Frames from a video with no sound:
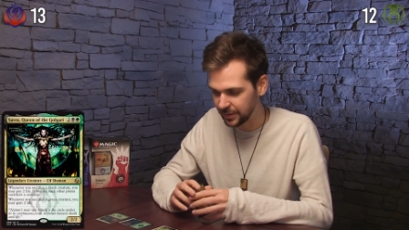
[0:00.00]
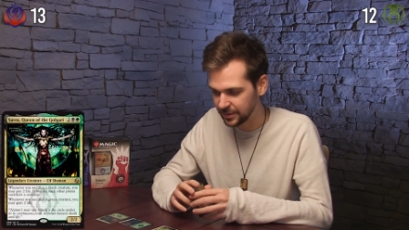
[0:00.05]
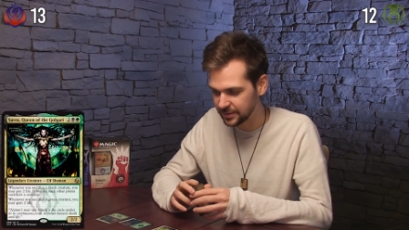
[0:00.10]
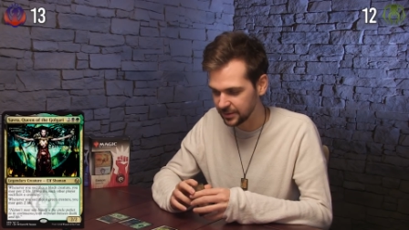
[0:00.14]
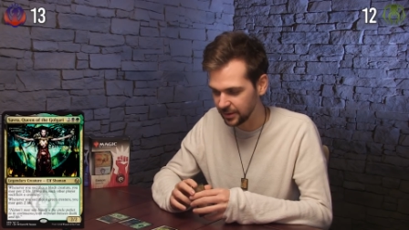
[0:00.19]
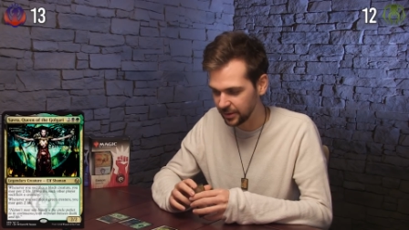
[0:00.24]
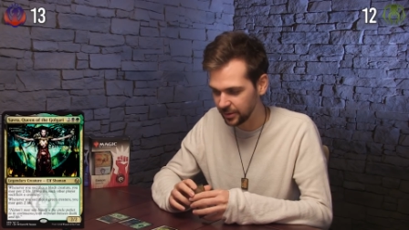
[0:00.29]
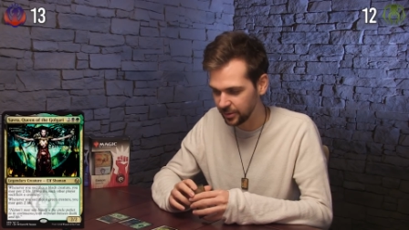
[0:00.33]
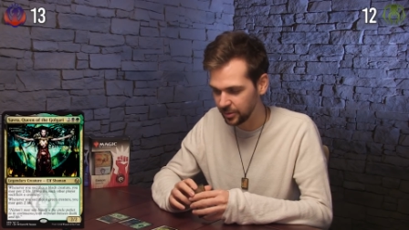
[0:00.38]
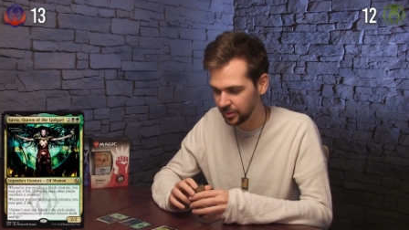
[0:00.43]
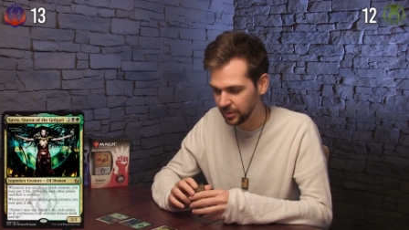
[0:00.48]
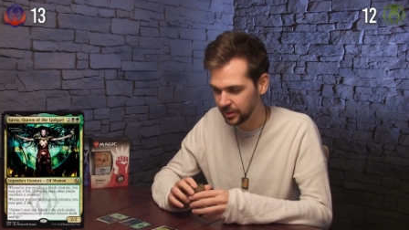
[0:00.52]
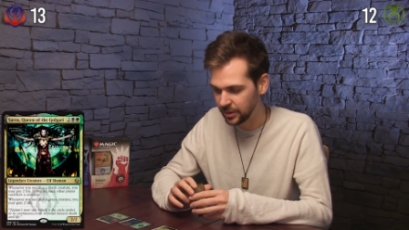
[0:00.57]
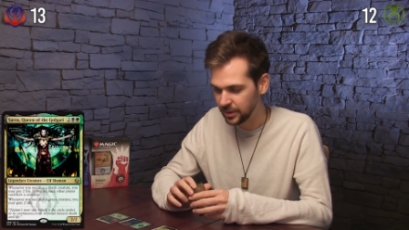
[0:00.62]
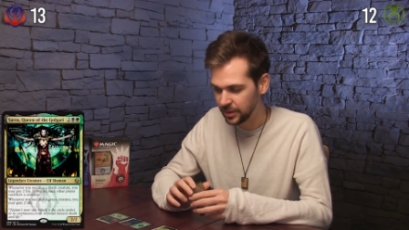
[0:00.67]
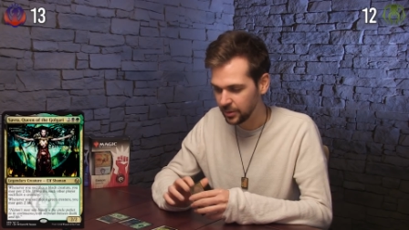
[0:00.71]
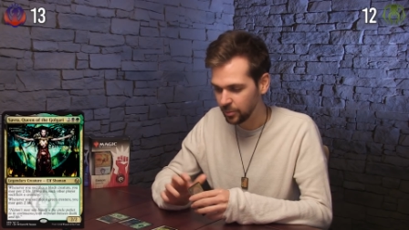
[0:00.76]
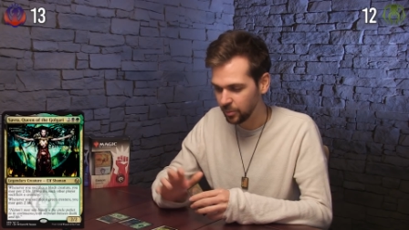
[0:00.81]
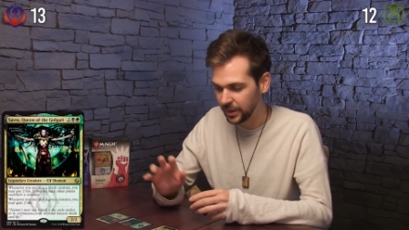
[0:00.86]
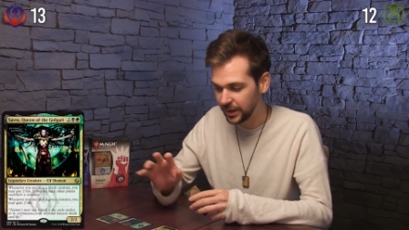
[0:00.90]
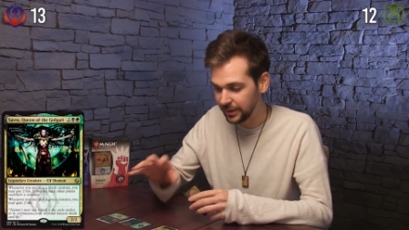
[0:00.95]
So
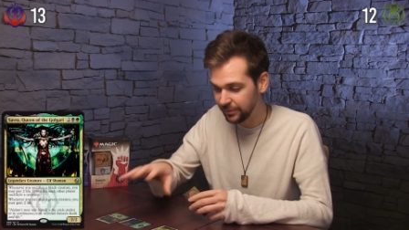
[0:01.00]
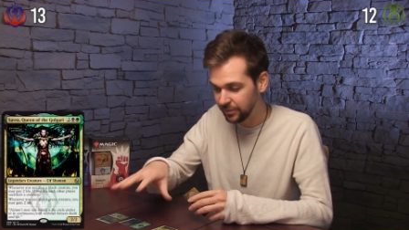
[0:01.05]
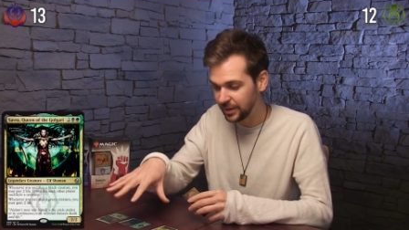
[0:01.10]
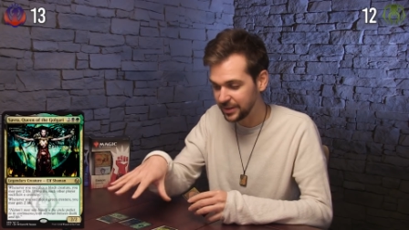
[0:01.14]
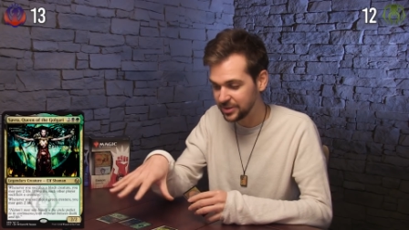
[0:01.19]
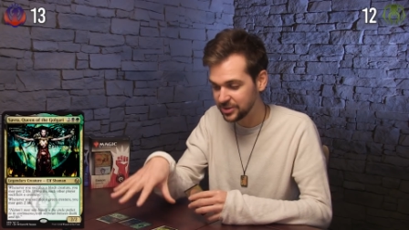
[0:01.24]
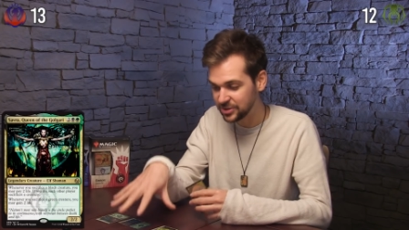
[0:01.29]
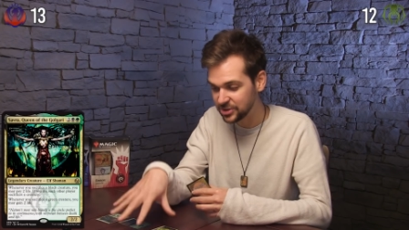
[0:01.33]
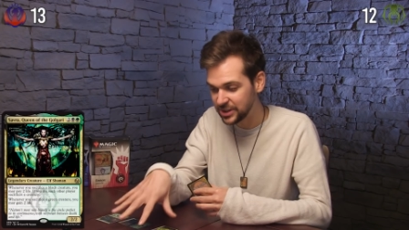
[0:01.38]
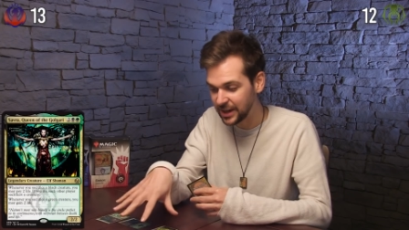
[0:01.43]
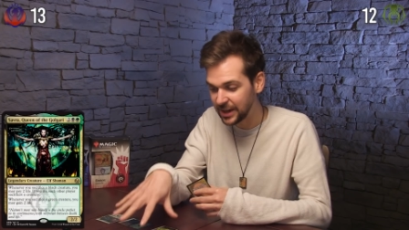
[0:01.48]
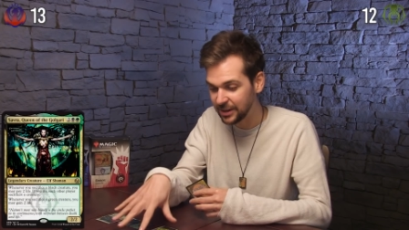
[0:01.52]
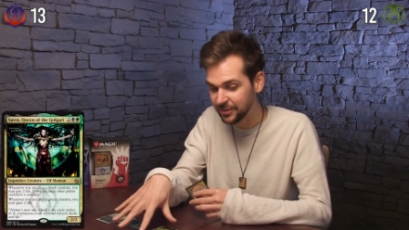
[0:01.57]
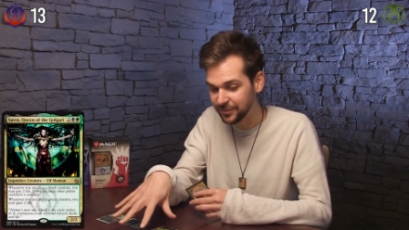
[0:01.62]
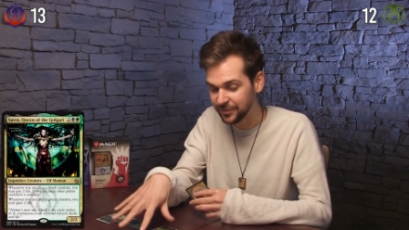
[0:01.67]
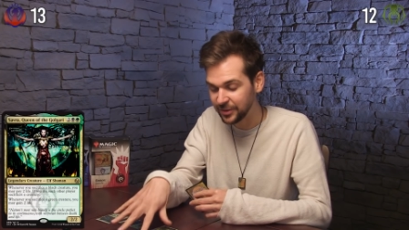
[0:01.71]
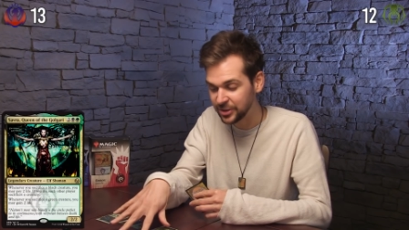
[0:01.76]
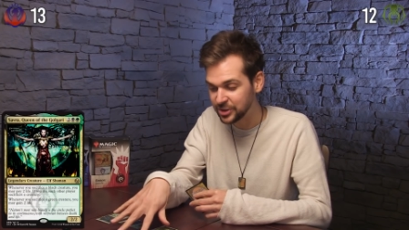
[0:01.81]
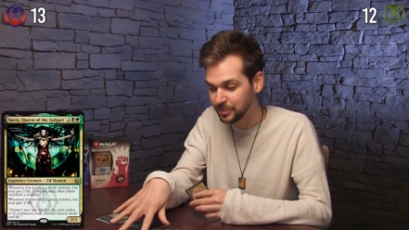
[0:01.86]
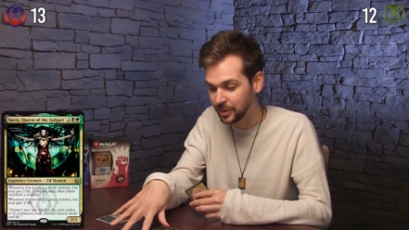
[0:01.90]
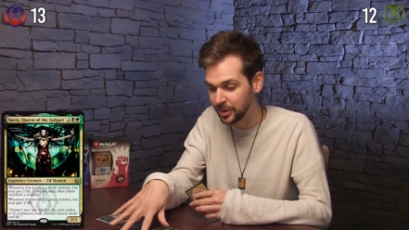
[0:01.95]
whenever I
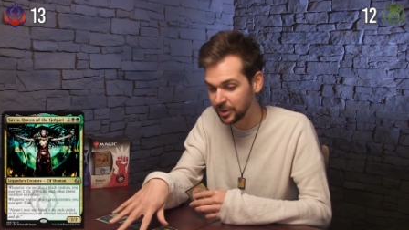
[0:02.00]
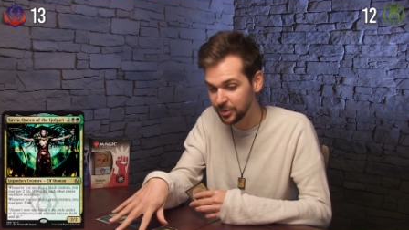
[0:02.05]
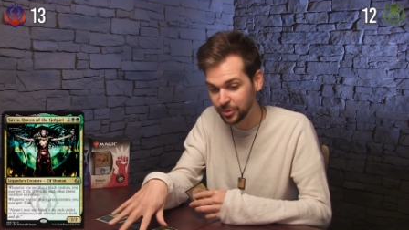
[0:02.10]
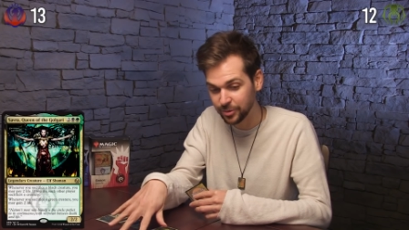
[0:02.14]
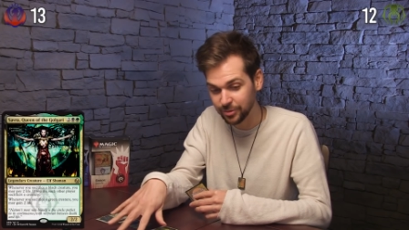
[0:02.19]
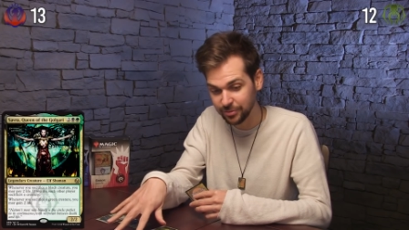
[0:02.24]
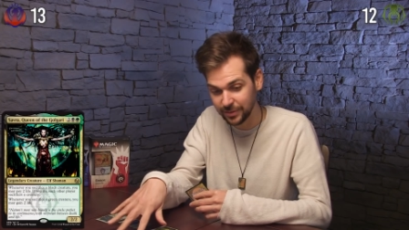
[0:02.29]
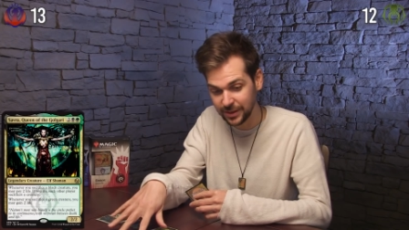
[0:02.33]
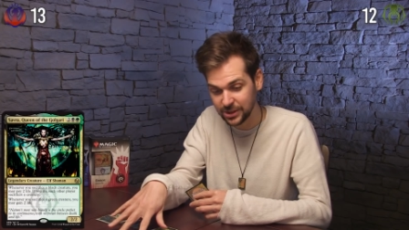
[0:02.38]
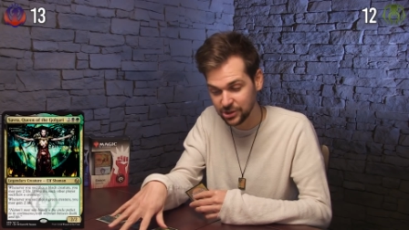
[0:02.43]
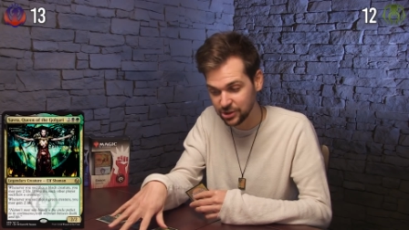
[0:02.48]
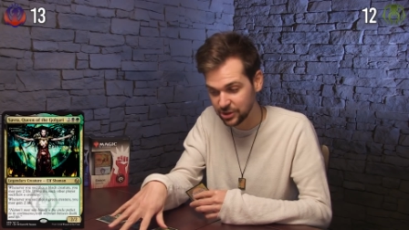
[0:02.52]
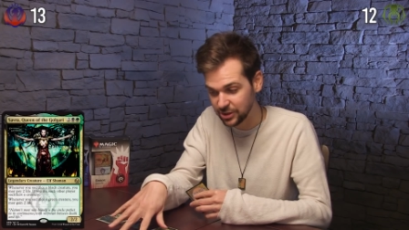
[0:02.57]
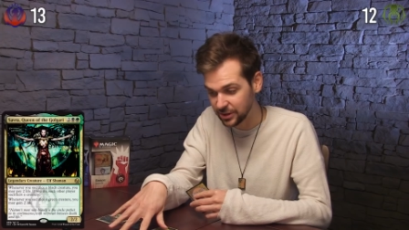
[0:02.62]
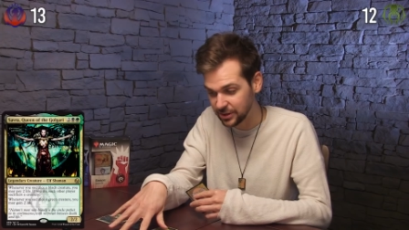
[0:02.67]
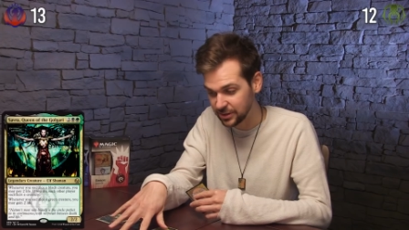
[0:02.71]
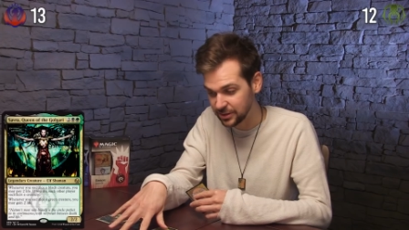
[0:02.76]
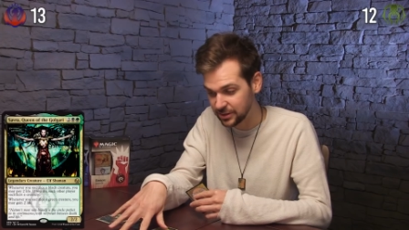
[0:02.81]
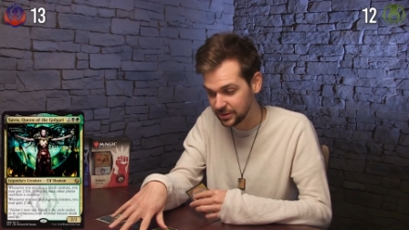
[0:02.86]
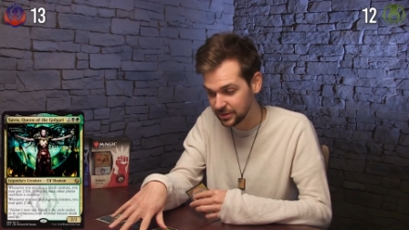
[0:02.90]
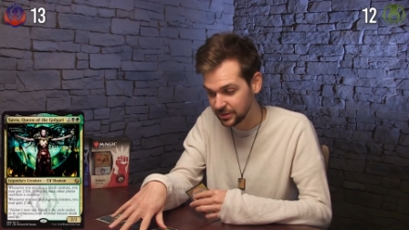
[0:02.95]
sacrifice my own
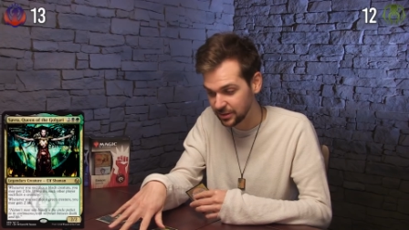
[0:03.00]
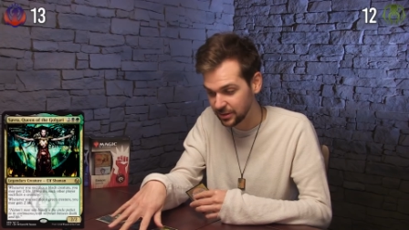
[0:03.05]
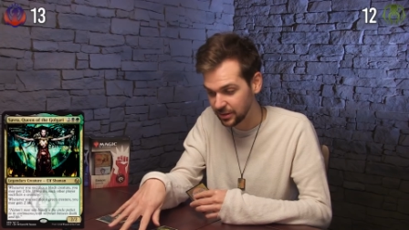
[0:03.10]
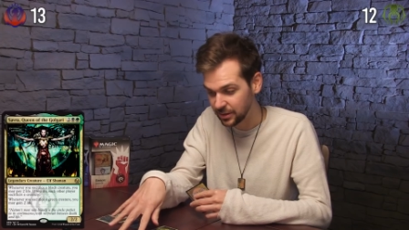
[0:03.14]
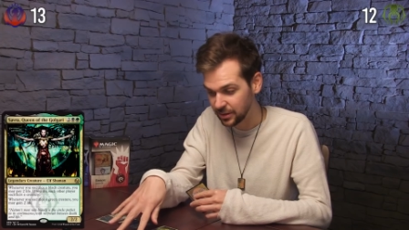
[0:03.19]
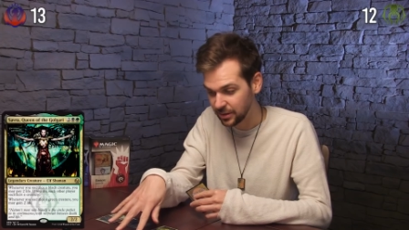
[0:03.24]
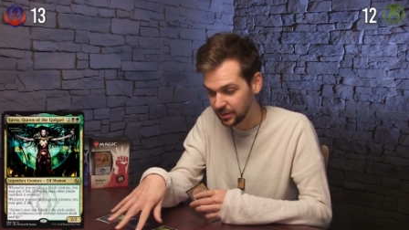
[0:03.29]
creatures,